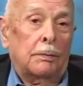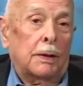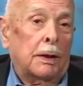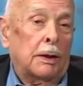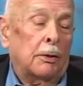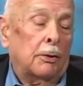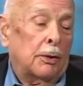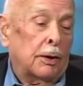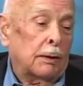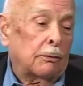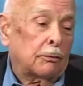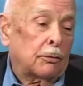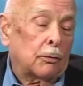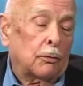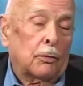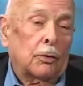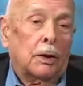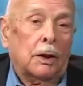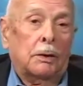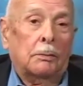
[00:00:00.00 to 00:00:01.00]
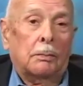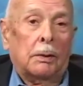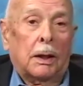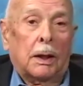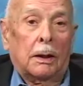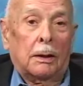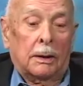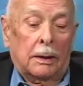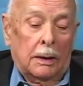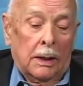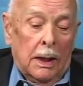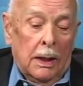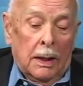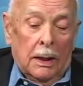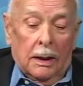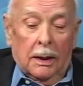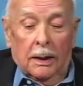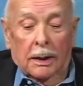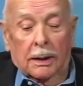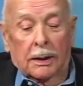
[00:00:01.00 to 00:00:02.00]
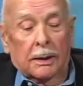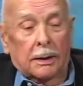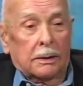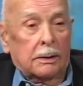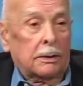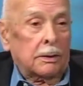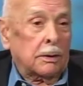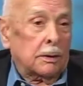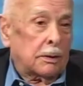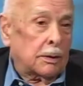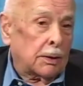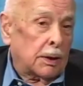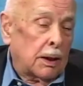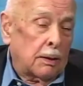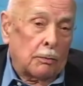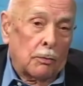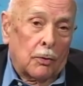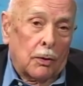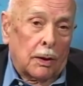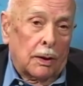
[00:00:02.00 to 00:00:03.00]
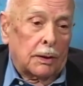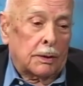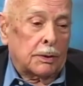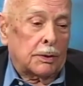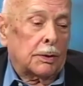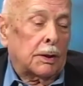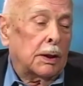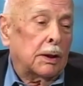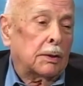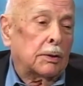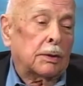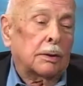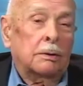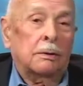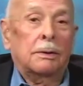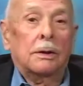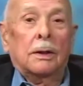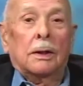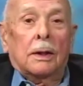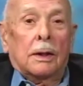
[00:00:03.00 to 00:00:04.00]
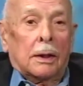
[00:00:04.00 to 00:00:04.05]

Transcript: They don't have to worry about it, and it's the same organization